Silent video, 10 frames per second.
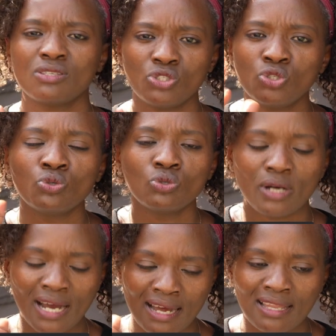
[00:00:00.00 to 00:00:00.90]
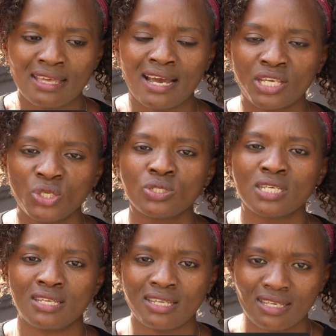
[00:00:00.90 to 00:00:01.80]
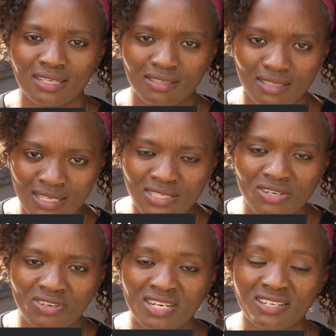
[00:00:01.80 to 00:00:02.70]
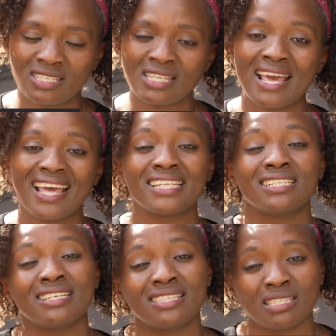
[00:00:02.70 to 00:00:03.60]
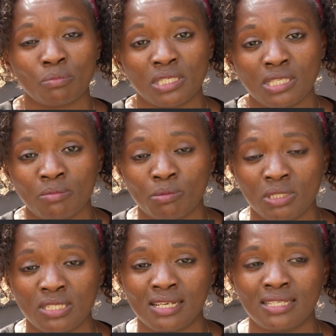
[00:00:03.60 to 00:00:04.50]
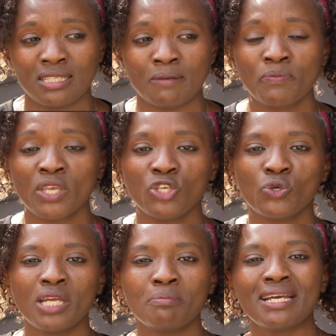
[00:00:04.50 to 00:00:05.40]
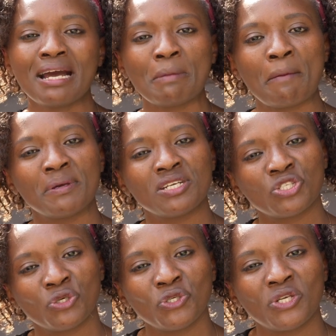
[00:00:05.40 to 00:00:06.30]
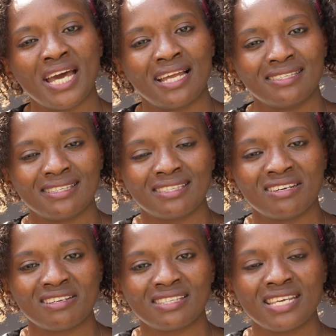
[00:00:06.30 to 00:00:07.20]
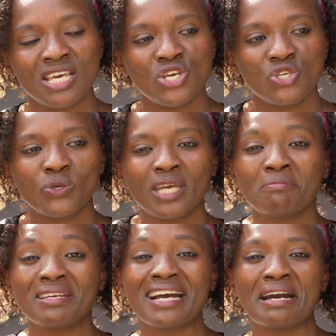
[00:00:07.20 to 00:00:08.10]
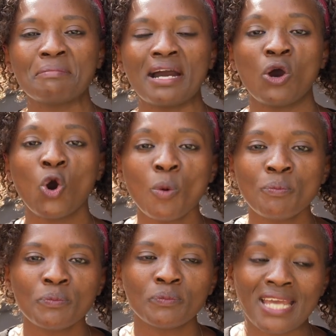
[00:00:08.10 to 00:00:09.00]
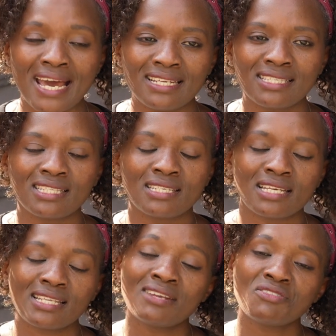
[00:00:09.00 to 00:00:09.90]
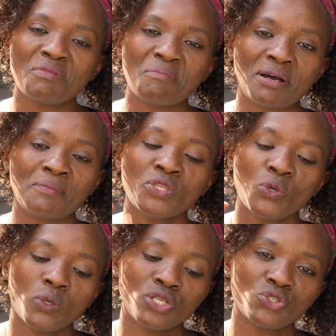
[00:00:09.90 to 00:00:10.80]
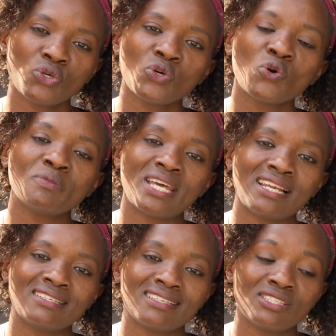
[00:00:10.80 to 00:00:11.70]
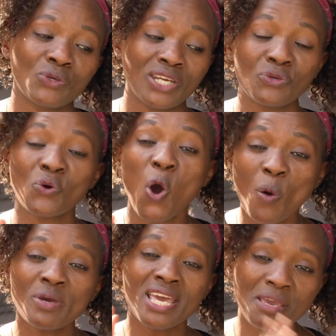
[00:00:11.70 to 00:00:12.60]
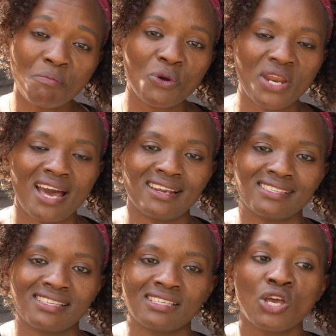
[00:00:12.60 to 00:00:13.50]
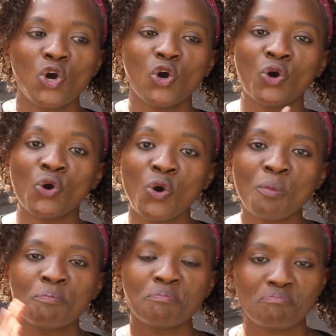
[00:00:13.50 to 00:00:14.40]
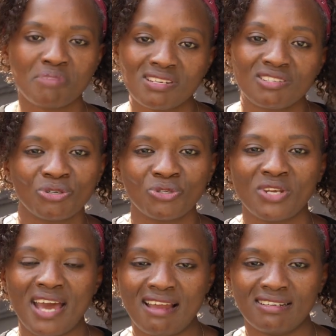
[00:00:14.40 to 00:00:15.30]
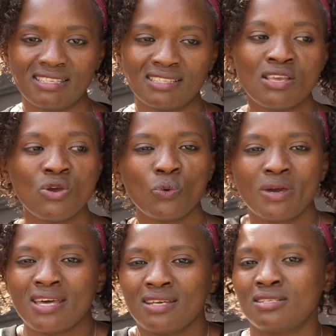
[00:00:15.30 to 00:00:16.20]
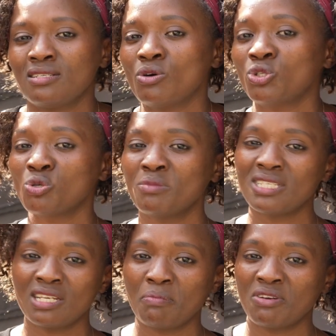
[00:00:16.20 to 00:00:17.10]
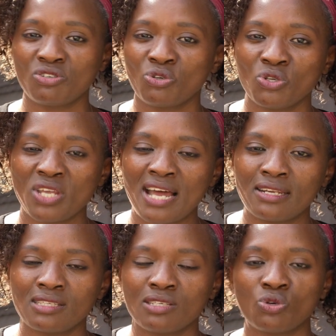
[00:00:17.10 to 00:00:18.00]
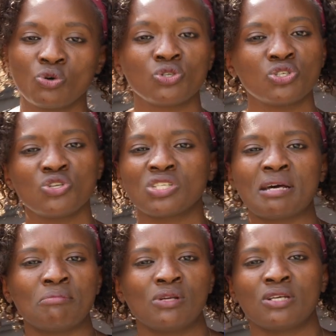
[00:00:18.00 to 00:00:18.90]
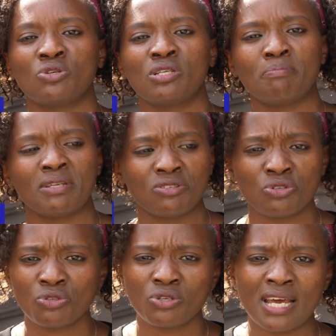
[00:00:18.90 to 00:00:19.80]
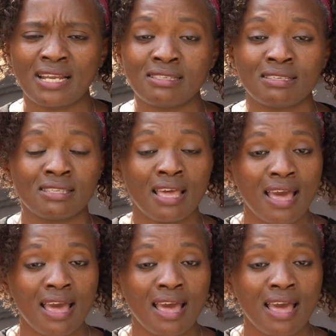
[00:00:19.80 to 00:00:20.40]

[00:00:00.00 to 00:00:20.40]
You are the acute kidney injury nurse. It is a subspecialty. You can become a peritoneal dialysis nurse. You can become a home dialysis nurse. And remember, when you talk home dialysis, you can do home hemodialysis or home peritoneal dialysis, whether it is automated peritoneal dialysis or continuous ambulatory peritoneal dialysis.